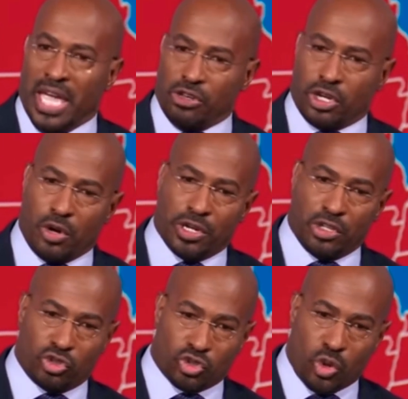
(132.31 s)
And you're going
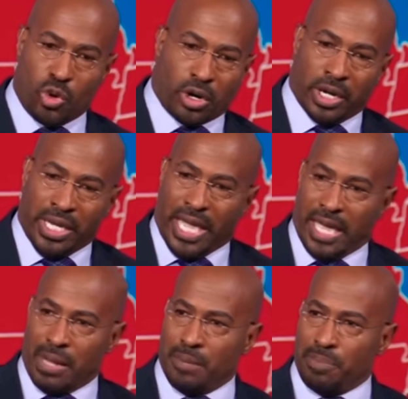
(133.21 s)
to the store
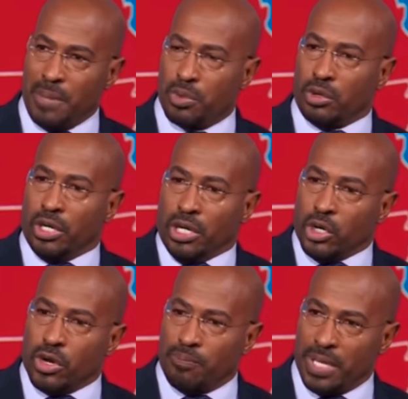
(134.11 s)
and, and people
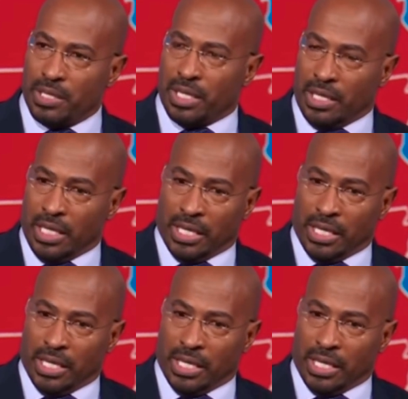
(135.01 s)
who have been